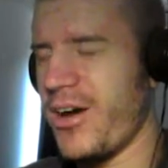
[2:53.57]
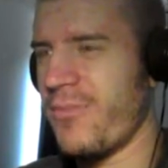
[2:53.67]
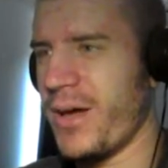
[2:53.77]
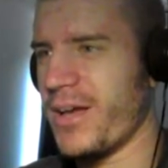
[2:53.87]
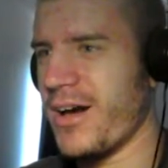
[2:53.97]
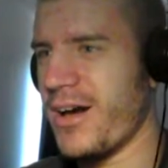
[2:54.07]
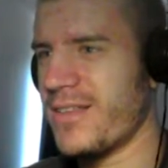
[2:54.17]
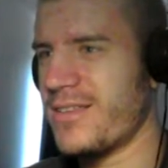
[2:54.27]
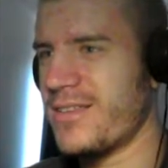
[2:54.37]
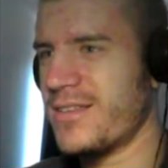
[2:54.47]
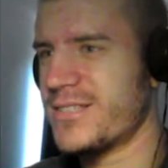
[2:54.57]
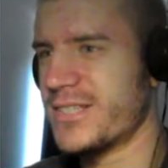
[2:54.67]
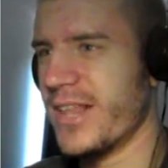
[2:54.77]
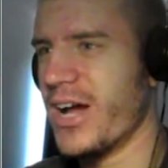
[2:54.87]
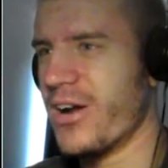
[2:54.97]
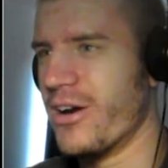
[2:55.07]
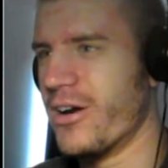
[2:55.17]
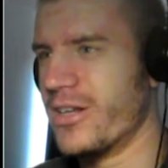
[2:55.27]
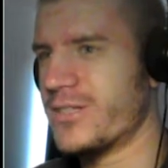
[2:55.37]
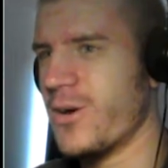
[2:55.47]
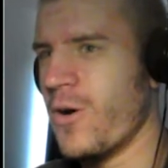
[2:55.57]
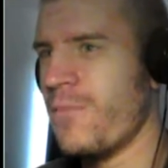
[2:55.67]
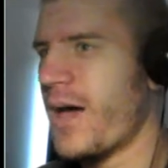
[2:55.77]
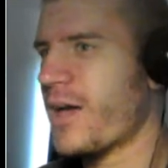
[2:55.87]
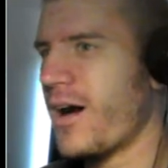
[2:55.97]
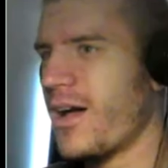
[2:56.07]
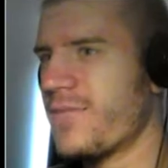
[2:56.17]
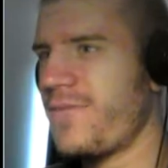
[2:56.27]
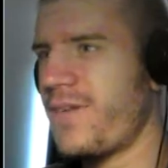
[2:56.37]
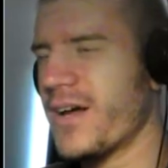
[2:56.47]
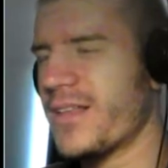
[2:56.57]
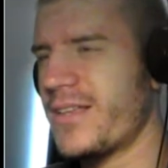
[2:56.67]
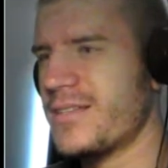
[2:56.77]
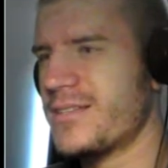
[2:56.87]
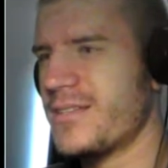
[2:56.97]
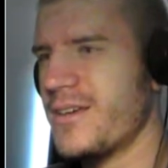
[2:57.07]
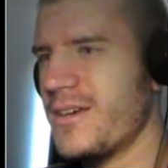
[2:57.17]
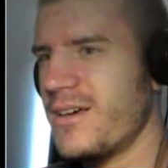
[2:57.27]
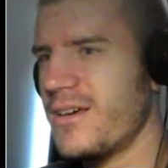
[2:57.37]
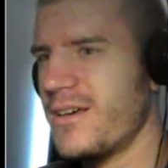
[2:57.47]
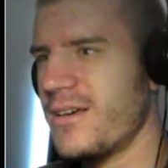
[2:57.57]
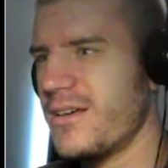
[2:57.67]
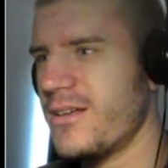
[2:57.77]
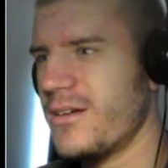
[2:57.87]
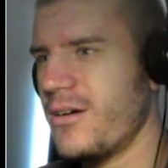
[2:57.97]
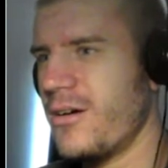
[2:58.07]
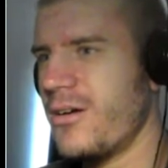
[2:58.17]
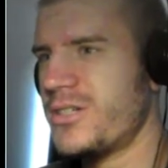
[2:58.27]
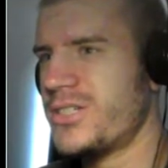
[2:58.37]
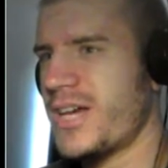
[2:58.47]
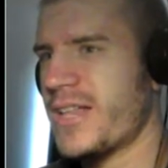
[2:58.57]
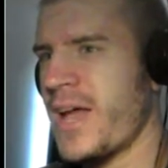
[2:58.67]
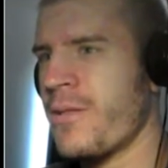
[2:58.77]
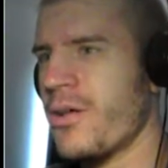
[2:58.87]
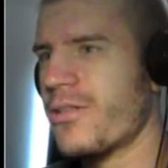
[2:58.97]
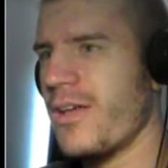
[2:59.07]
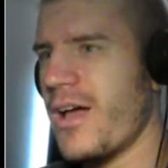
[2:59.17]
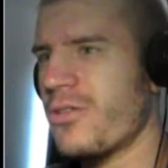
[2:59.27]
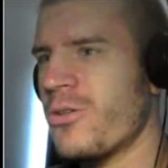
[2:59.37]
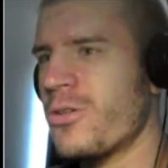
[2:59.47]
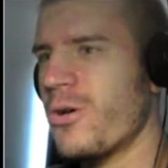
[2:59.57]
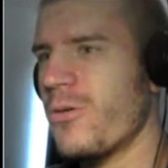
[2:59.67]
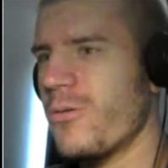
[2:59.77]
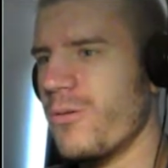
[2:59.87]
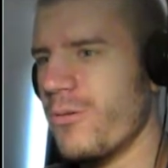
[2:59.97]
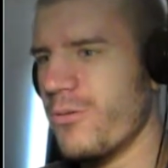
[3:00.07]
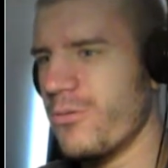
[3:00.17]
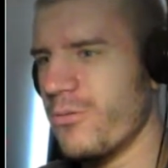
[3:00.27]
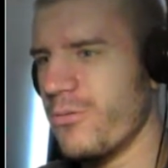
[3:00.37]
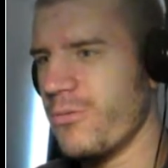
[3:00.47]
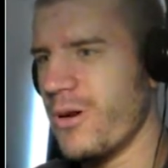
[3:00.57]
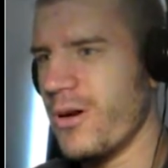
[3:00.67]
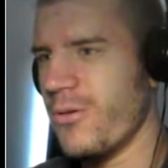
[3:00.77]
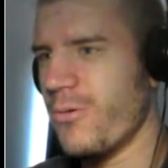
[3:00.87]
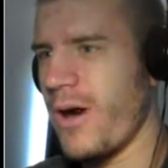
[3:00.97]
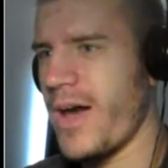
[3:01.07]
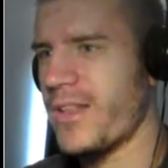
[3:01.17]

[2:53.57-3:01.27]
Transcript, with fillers: Oh my god. Sluggers. Oh my god. Fuck this. Oh shit. I'm not. I don't know uh, who I